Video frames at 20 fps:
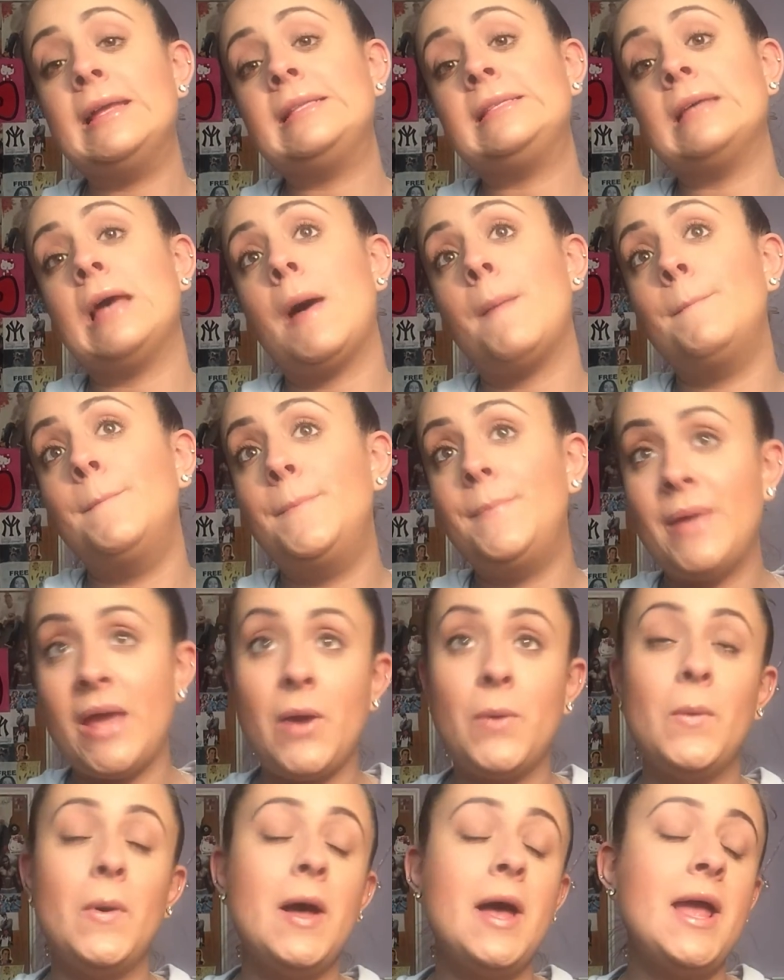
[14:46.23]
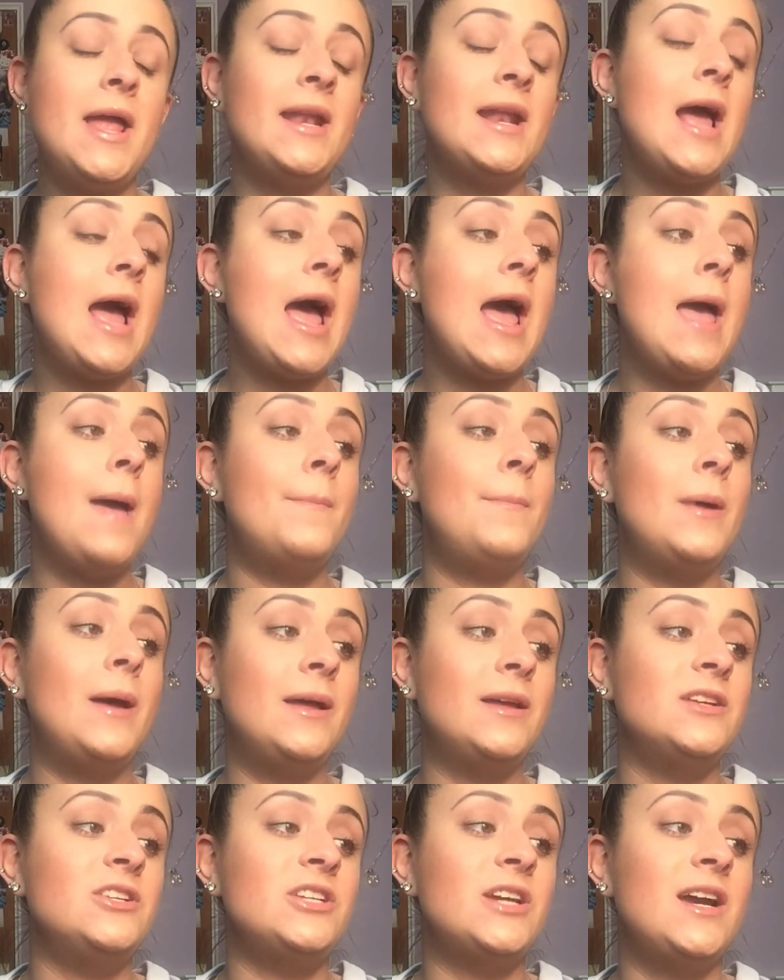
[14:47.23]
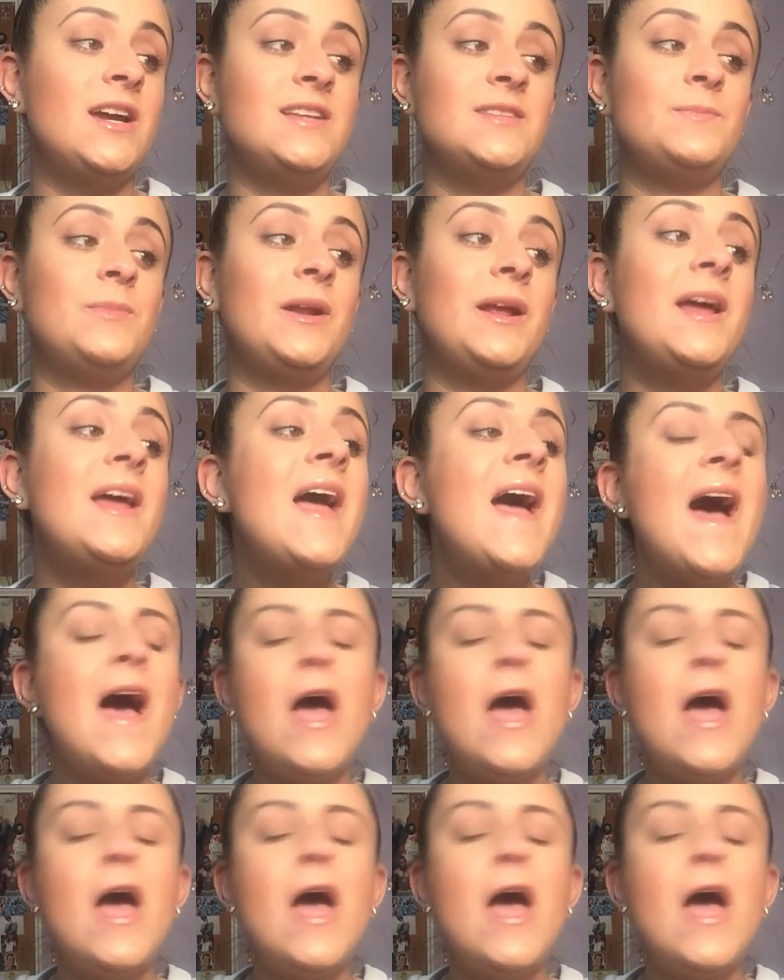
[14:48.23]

It's a big one. I apologize, but